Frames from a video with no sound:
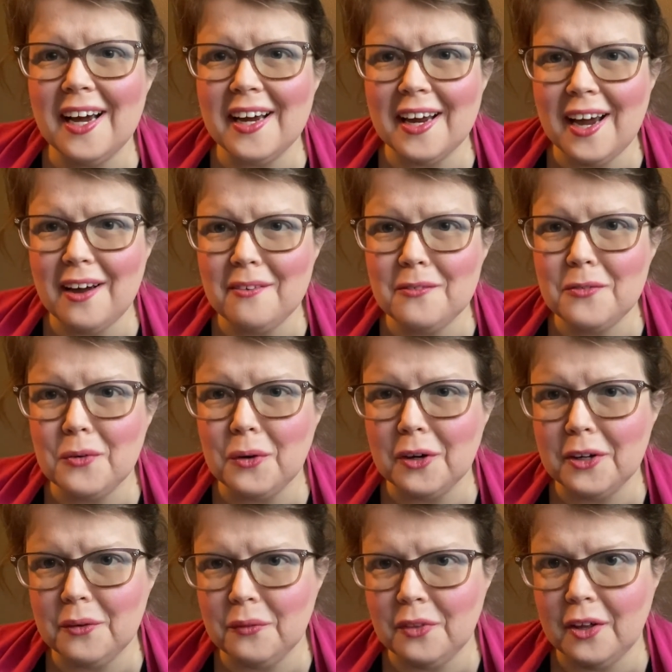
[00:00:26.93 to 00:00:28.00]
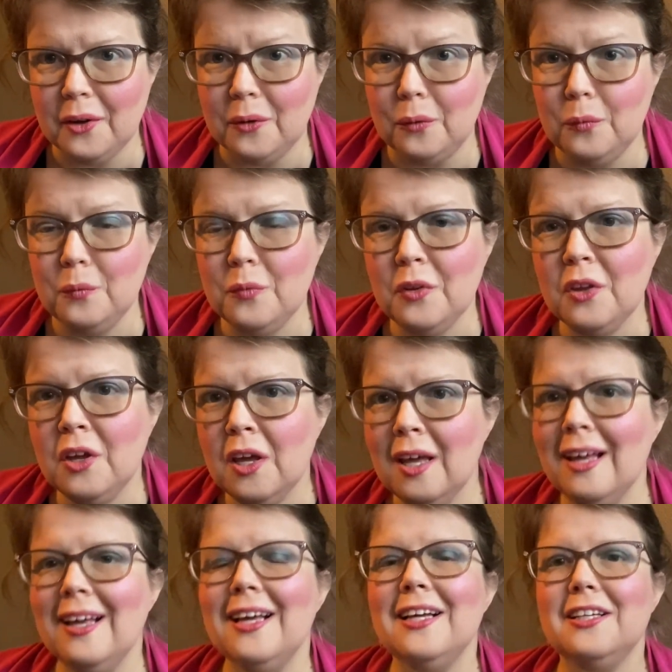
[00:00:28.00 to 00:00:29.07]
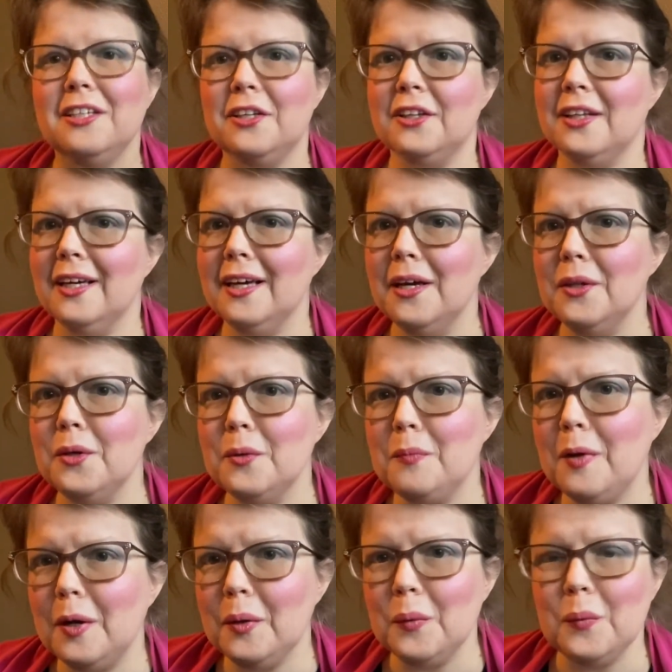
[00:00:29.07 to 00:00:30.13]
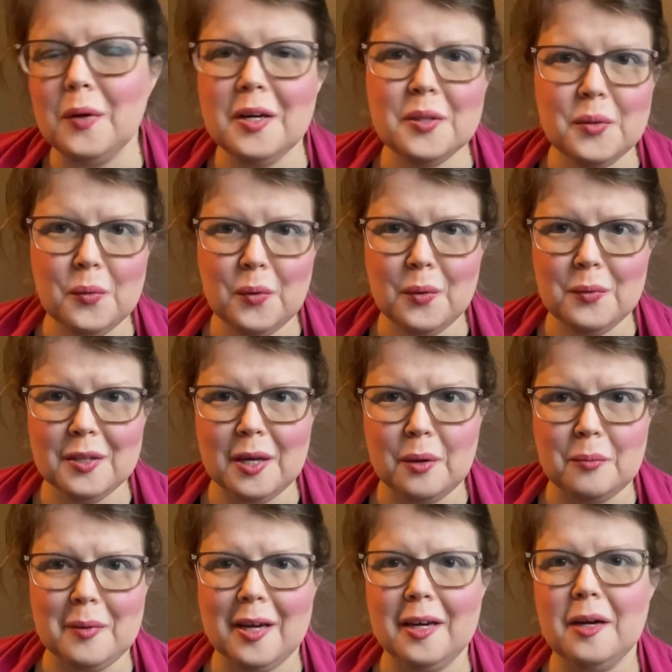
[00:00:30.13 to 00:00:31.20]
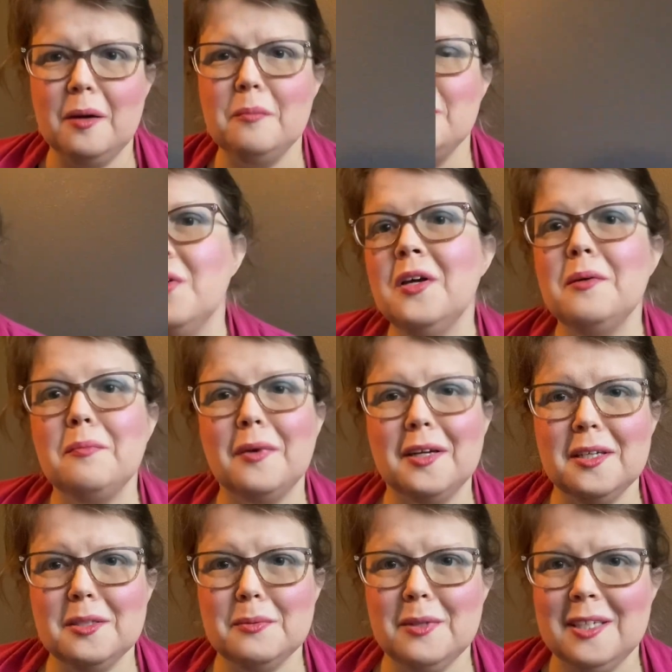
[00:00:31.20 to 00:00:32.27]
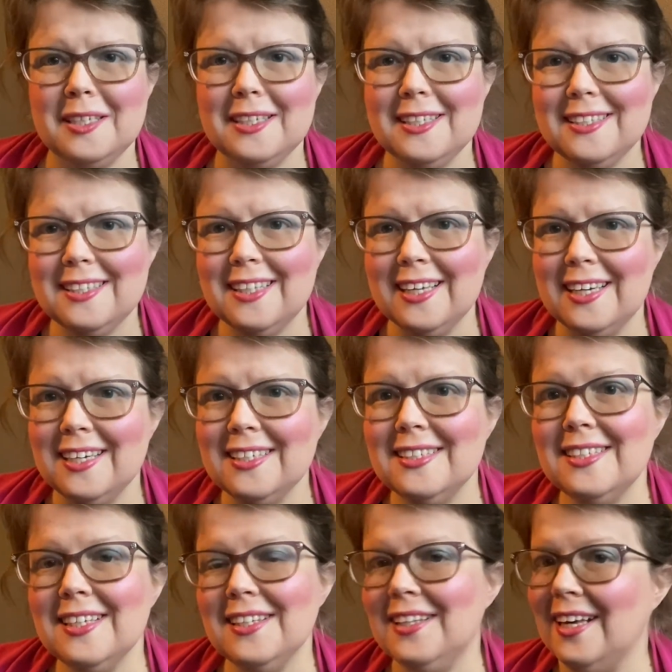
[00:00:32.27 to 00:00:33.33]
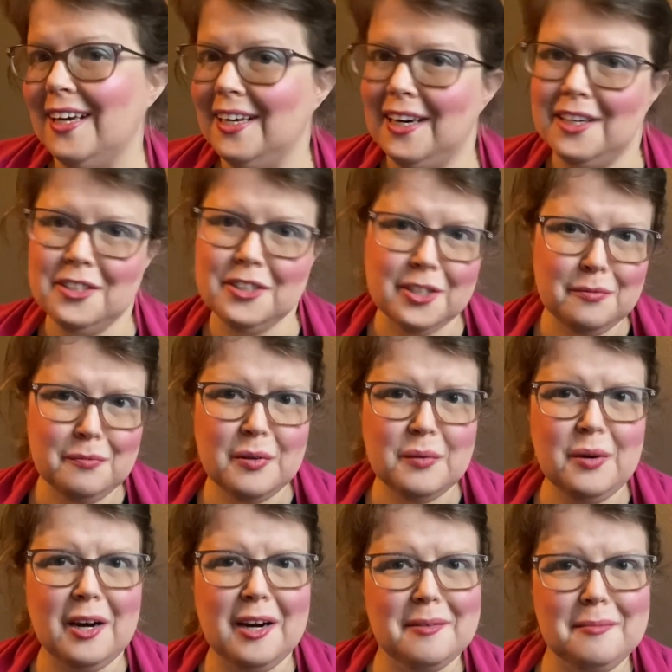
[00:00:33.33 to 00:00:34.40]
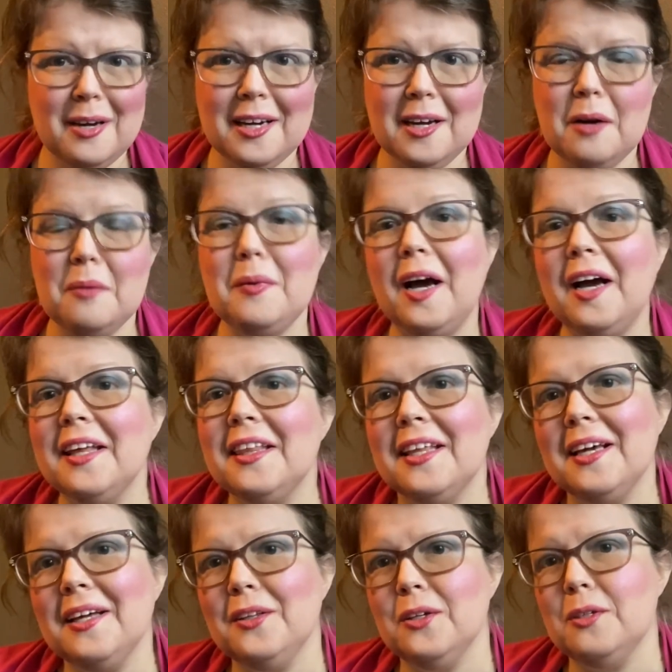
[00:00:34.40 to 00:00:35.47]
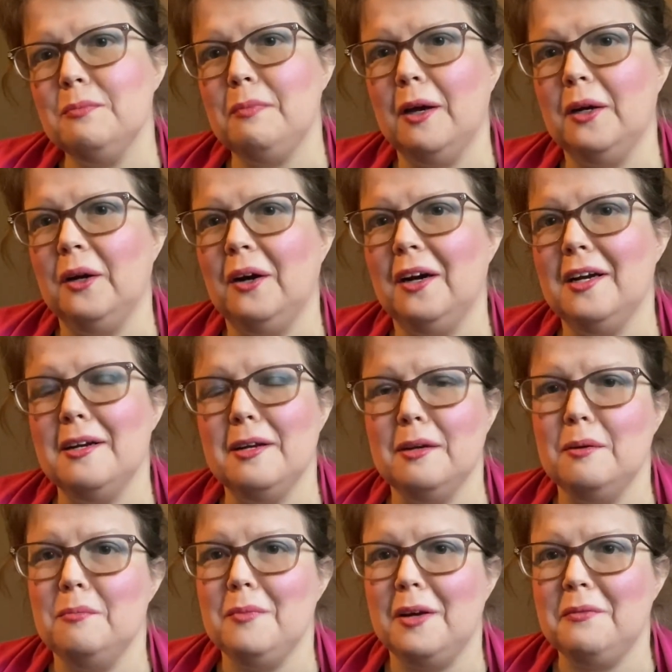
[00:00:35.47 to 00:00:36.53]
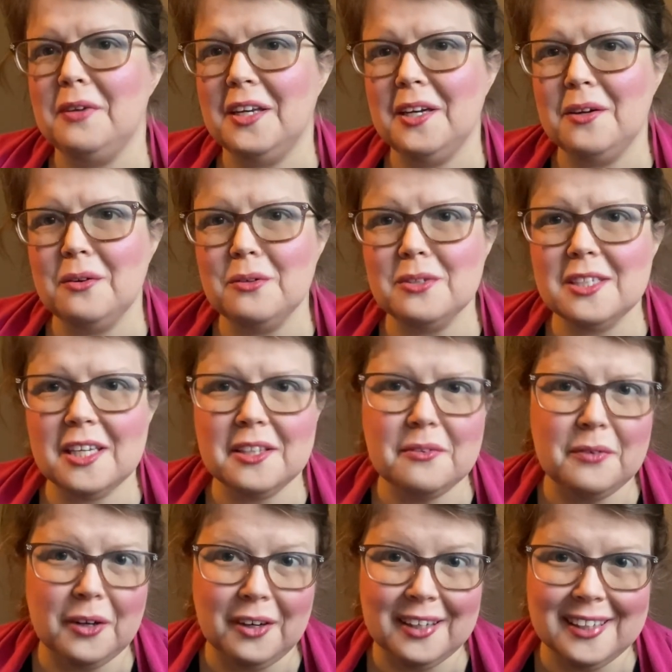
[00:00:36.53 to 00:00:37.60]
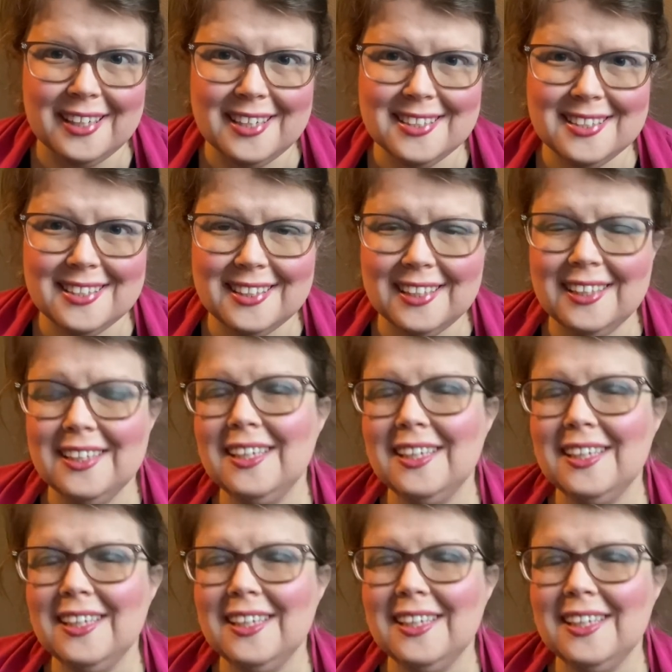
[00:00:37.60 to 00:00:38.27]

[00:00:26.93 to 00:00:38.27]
I have for you though, do you think I look better with or without makeup? My husband thinks that I shouldn't be wearing makeup. I think it looks better in my videos at the very least.